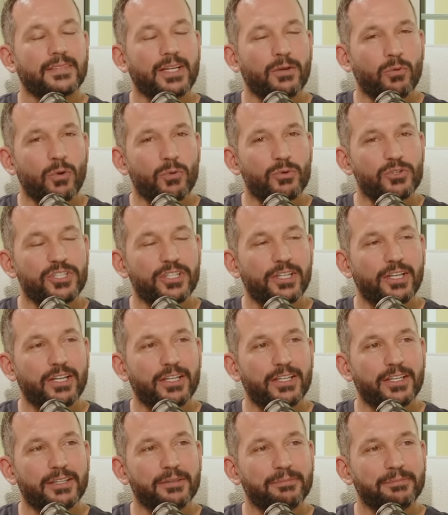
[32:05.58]
What was she
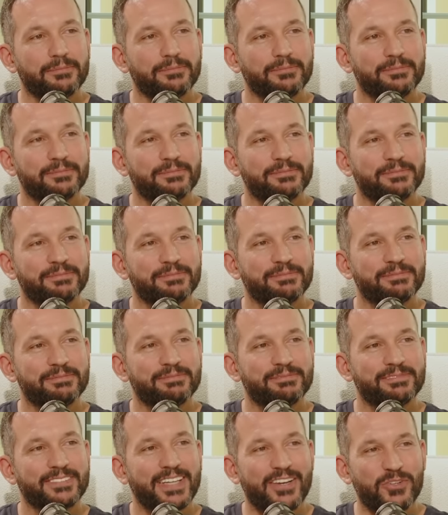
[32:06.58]
like
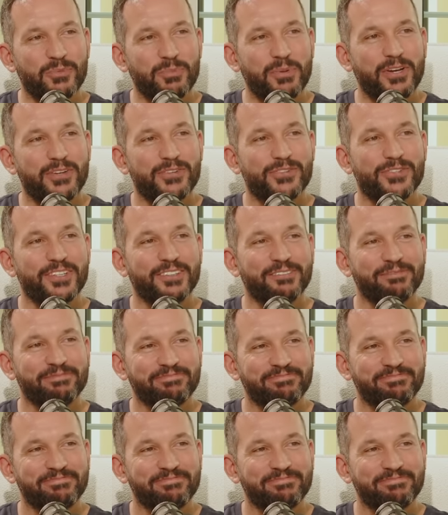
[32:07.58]
as what a person?